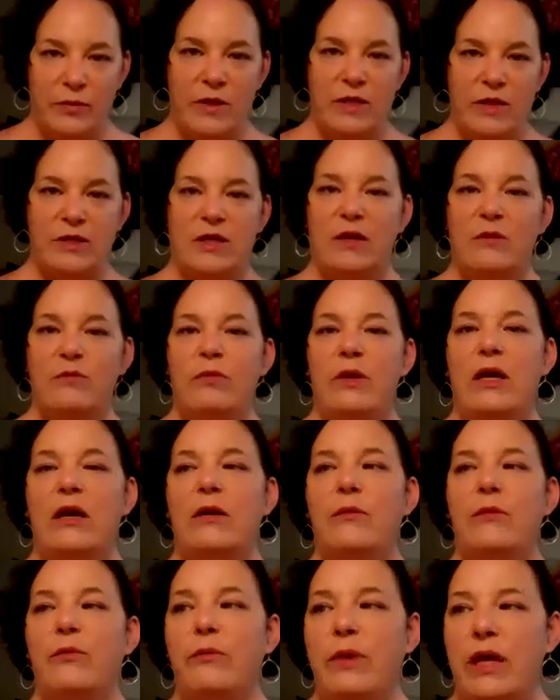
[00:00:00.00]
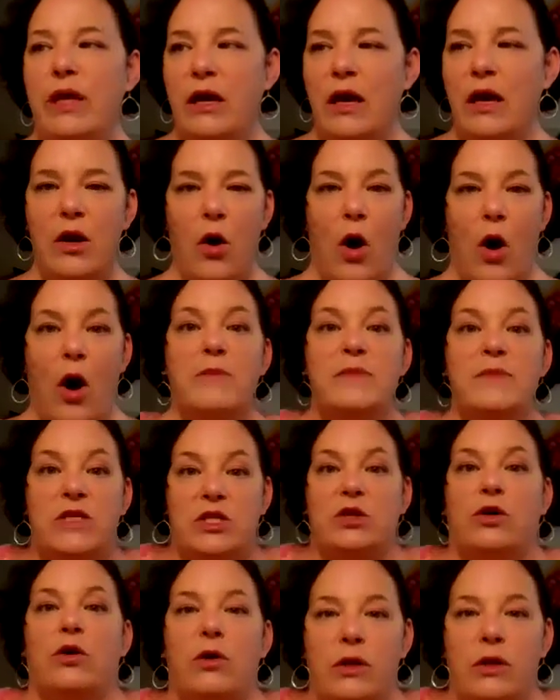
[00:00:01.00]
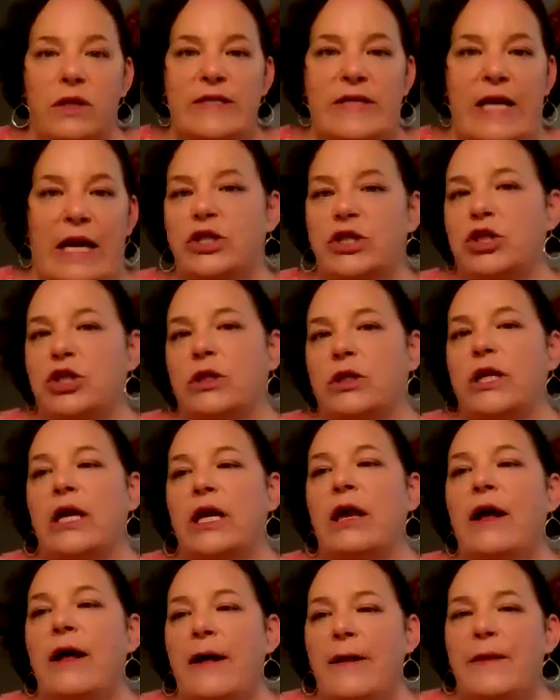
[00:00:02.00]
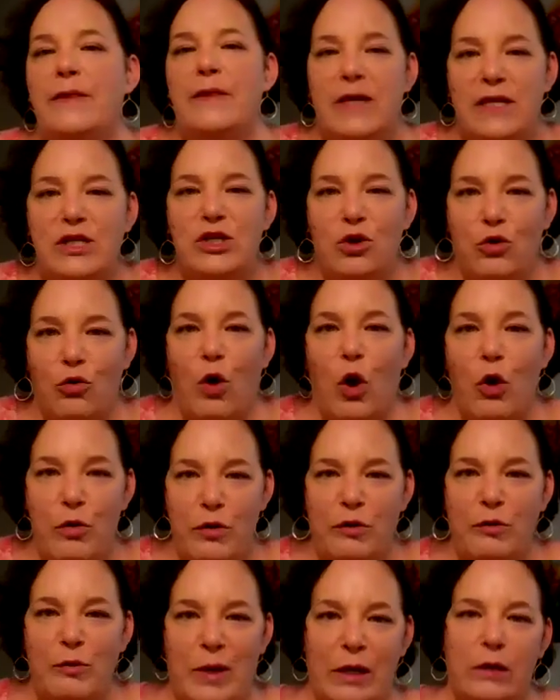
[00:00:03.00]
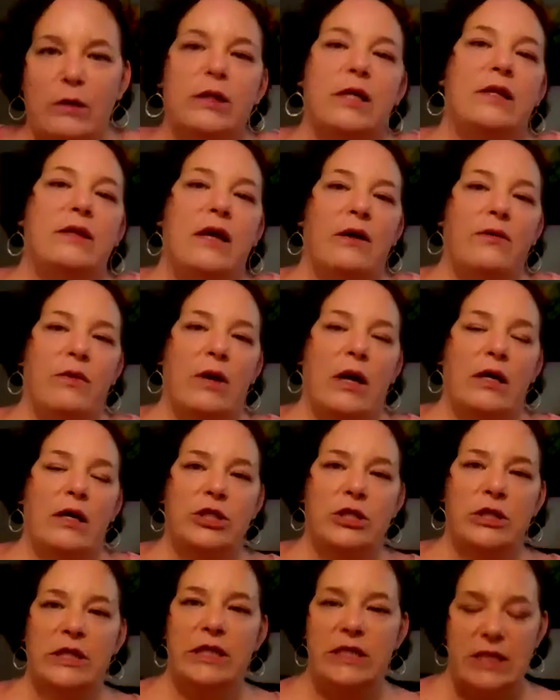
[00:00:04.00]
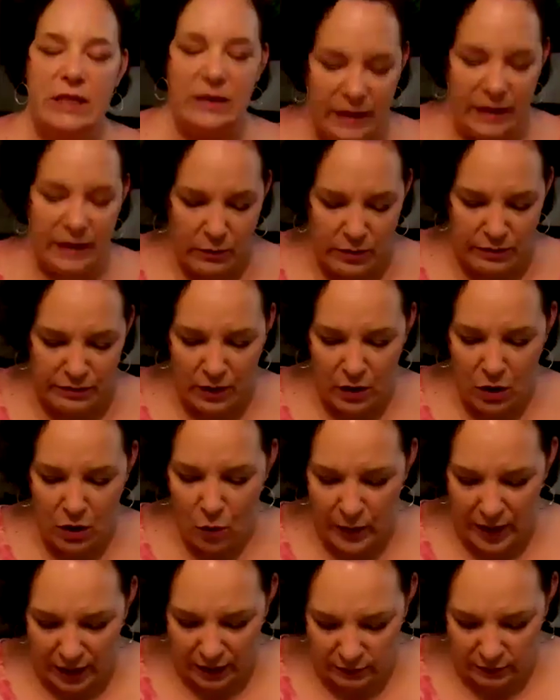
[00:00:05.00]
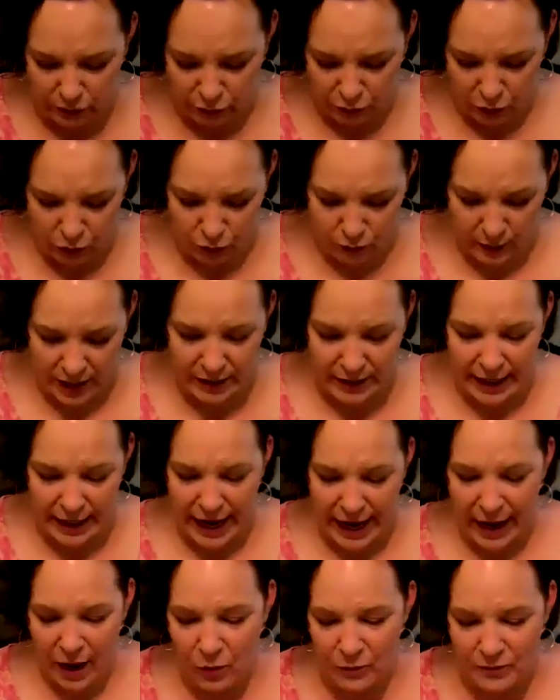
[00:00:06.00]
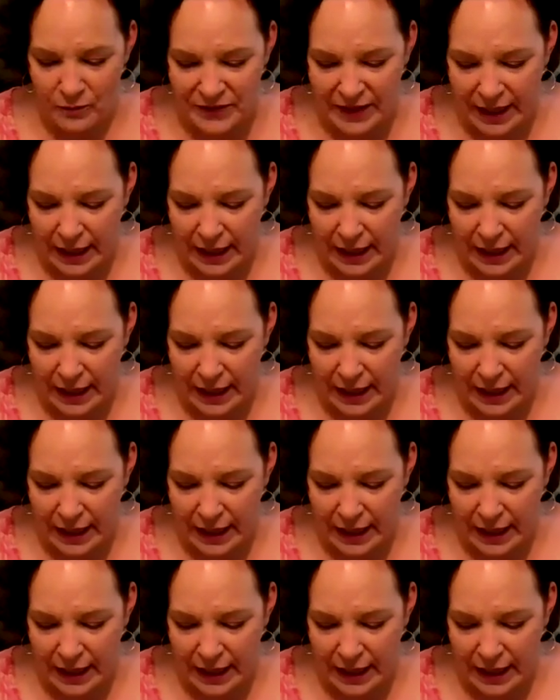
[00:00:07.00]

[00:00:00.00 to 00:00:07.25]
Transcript: This can be an obstacle, is actually this growth period that we're actually dealing with and going through right now.